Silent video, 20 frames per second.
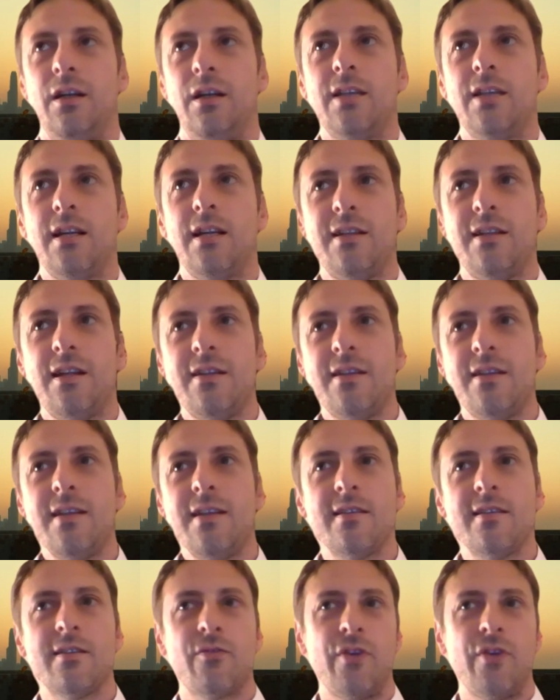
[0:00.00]
And
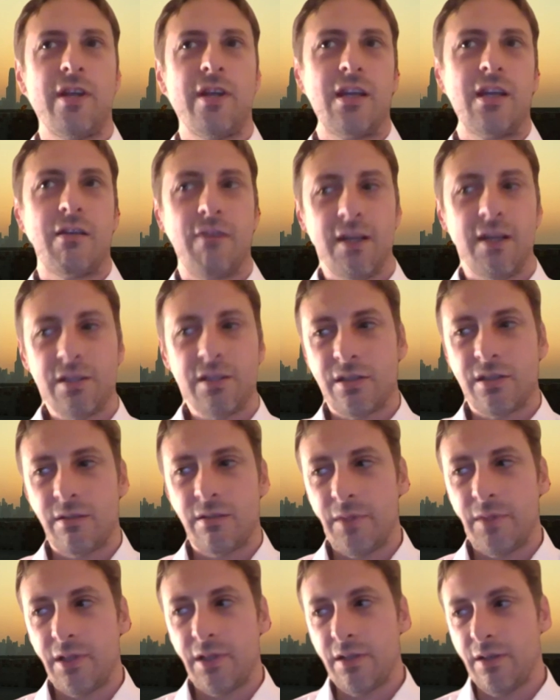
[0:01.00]
that's a tricky
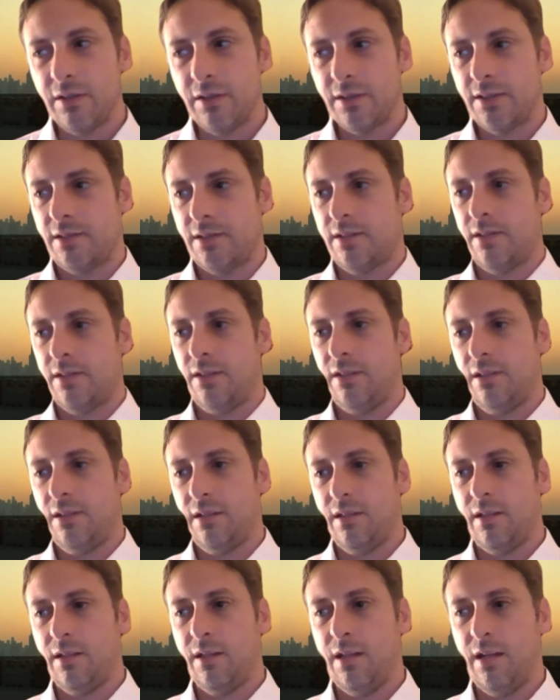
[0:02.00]
question because
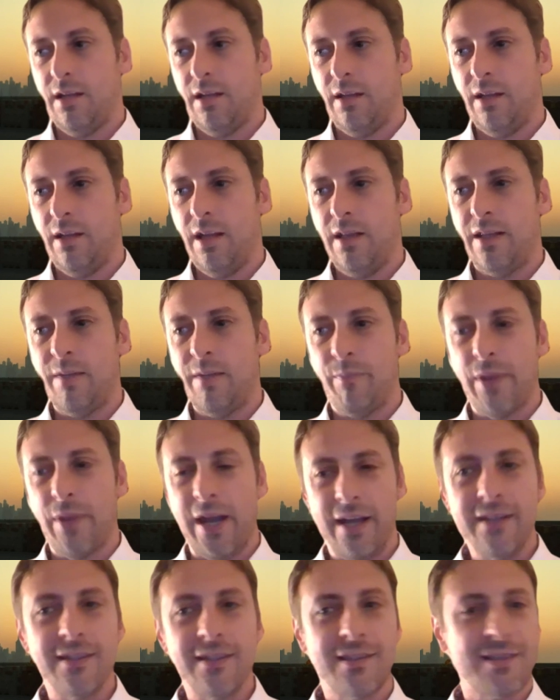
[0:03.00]
it
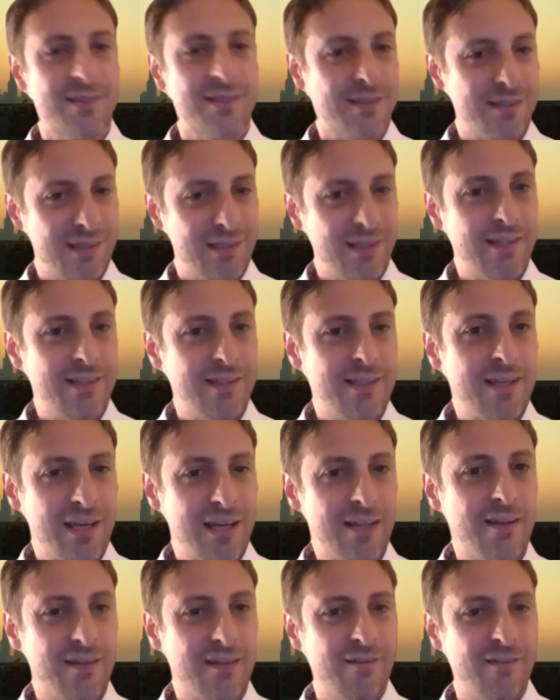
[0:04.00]
depends in the
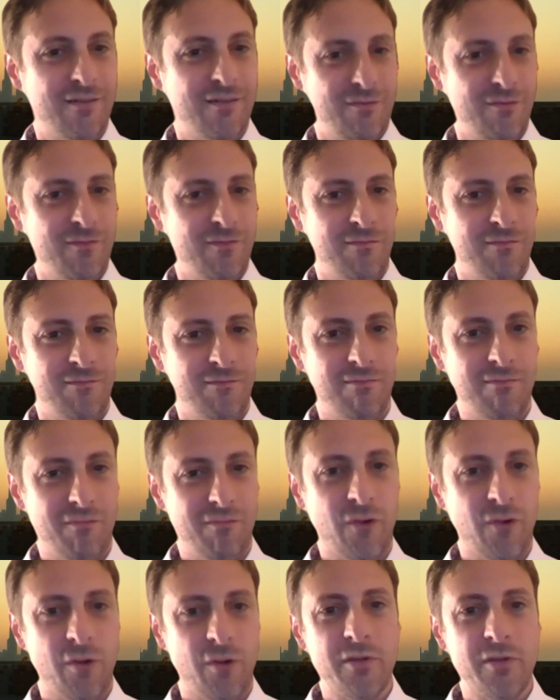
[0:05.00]
end
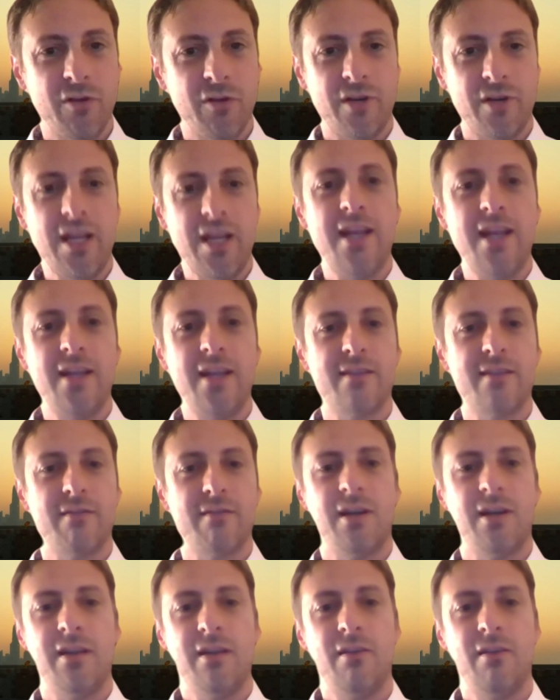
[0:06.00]
from your needs,
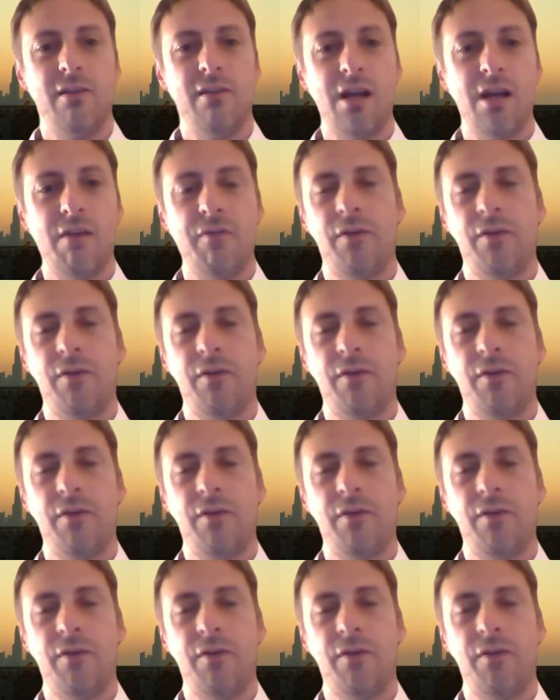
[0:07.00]
right? You have,